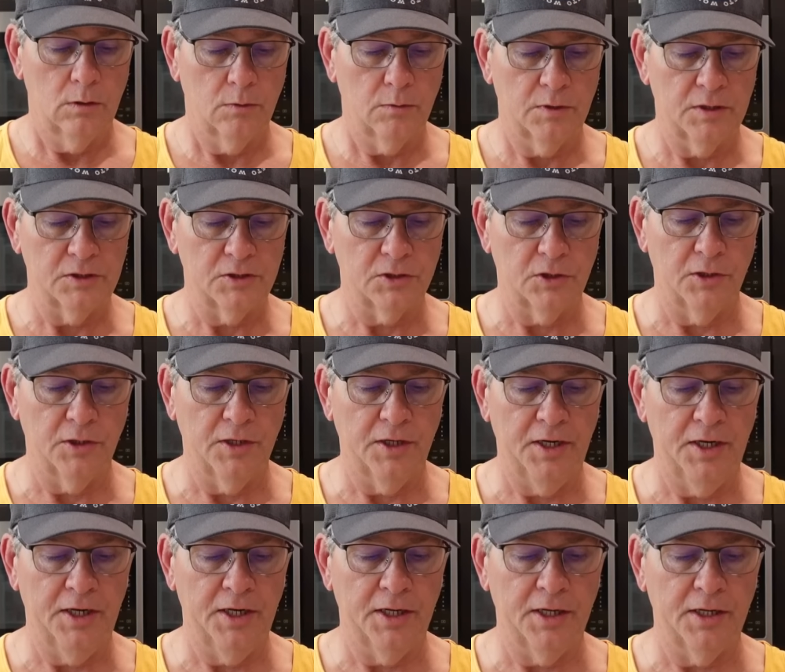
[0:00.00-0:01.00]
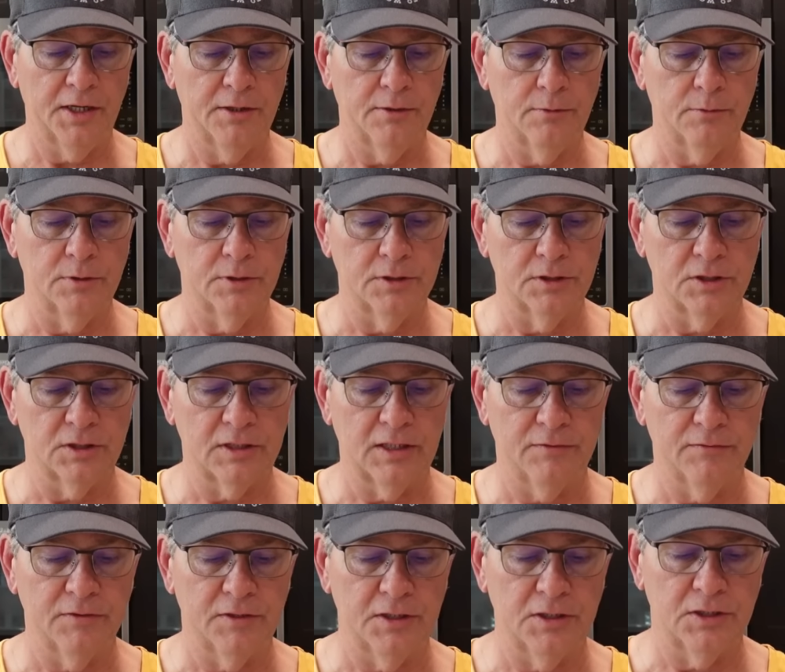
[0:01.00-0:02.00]
I started eating, it was
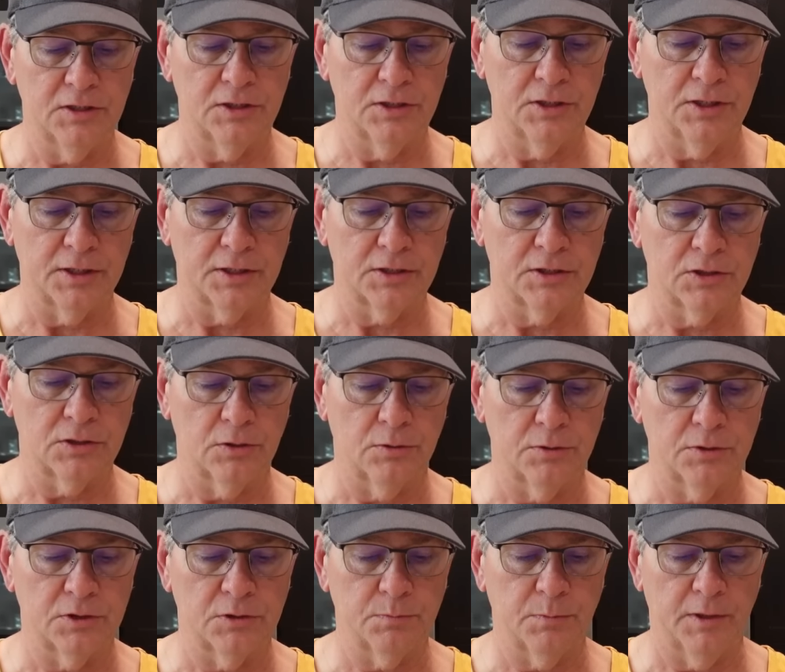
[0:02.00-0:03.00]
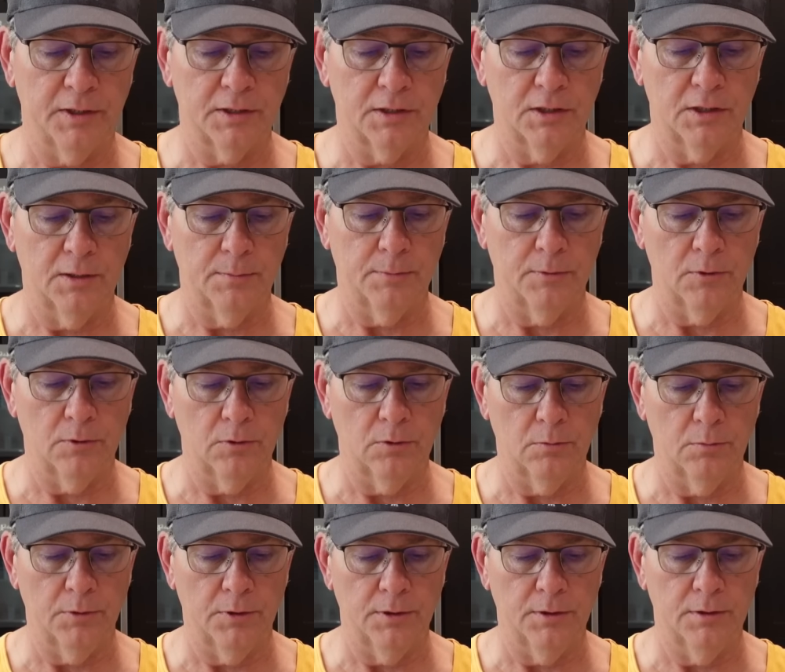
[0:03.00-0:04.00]
76, so it spiked it up a little
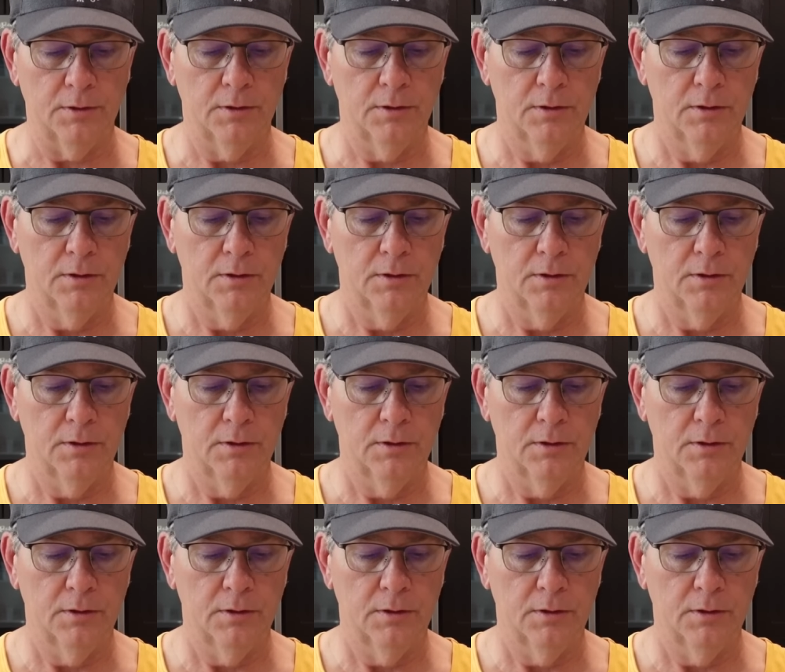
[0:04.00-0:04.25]
bit.